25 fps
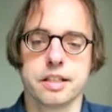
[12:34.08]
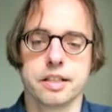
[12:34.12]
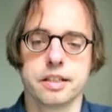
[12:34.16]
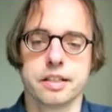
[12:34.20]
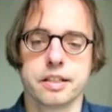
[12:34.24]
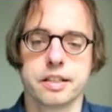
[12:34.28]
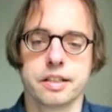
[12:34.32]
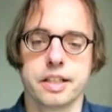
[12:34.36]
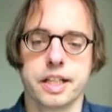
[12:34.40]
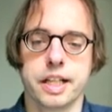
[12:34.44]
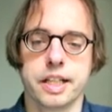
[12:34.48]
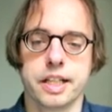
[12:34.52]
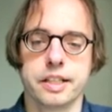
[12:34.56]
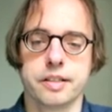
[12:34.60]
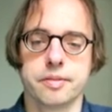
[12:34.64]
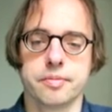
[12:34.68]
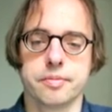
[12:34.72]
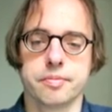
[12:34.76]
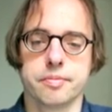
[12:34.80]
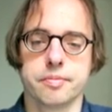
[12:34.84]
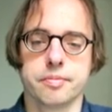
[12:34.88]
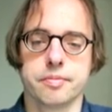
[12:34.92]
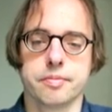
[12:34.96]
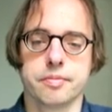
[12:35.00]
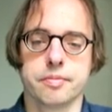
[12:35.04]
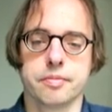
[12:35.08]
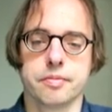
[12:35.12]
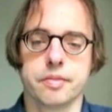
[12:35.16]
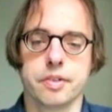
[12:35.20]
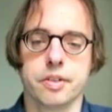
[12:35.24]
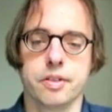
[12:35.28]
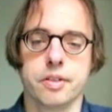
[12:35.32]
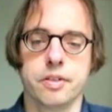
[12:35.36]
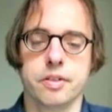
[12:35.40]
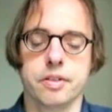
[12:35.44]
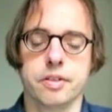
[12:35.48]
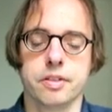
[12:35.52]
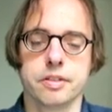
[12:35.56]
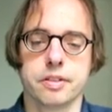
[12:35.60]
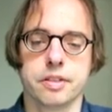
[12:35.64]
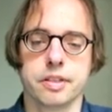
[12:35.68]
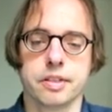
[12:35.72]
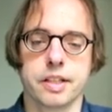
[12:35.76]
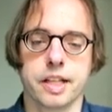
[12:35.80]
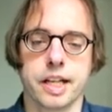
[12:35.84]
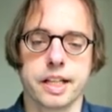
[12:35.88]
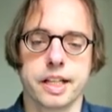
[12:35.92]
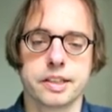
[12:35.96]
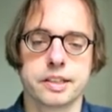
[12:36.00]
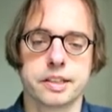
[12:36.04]
k, or
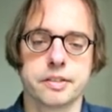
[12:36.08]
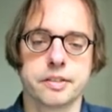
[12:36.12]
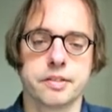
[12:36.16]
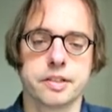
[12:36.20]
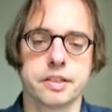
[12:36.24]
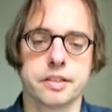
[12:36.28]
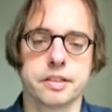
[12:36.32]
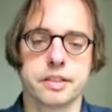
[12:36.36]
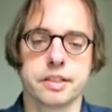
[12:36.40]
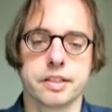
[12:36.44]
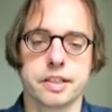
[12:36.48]
actually,